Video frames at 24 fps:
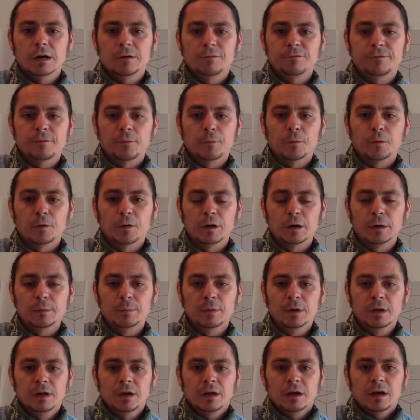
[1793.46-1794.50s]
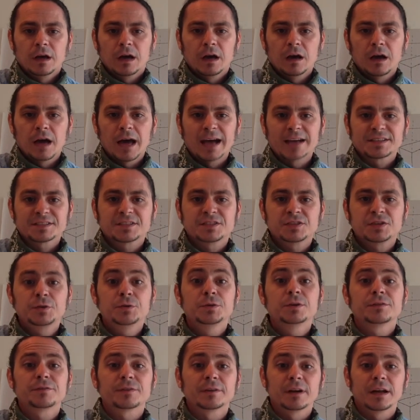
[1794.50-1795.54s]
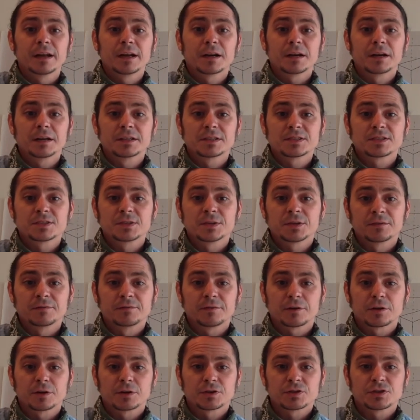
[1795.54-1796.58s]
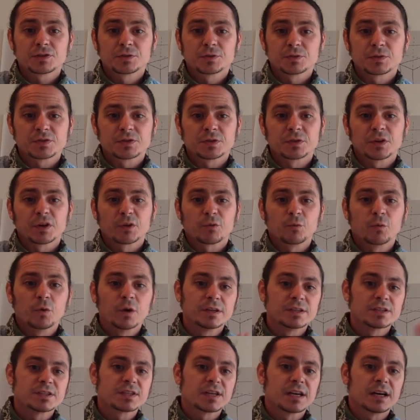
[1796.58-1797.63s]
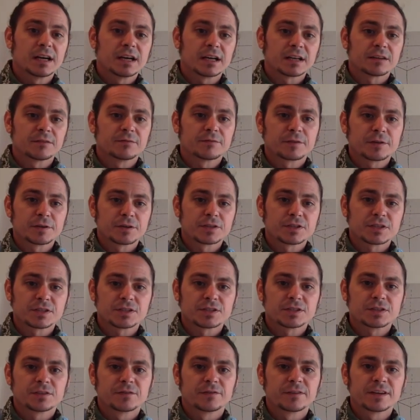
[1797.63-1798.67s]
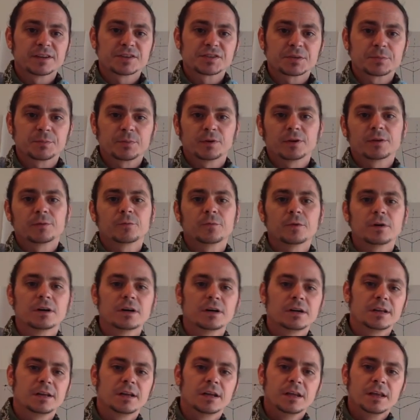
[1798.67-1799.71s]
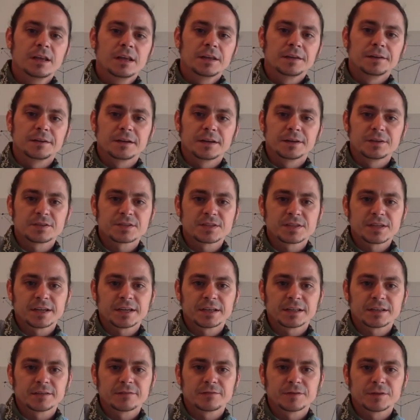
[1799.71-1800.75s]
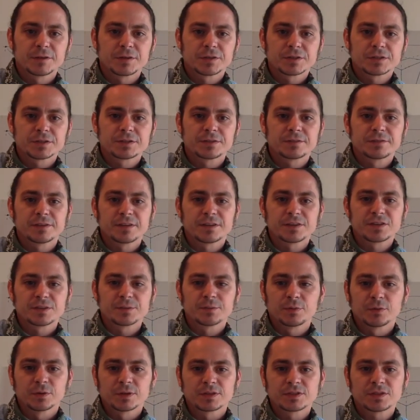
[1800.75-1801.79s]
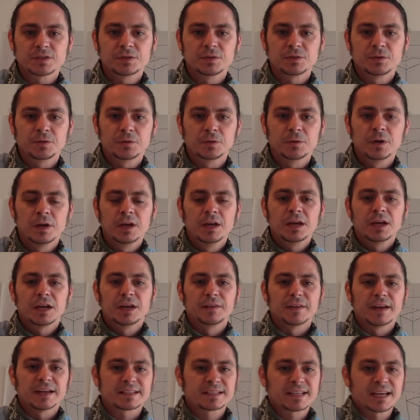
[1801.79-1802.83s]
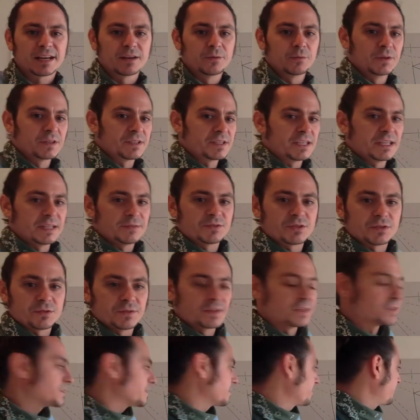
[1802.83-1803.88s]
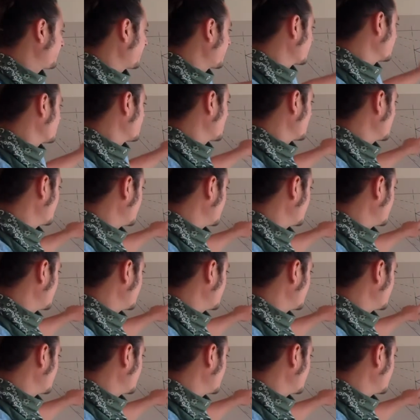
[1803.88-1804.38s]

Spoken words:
form has two different areas to converge to. So like one side converges to vanishing point 1, and the other side converges to vanishing point 2, and that's kind of what gives you this effect right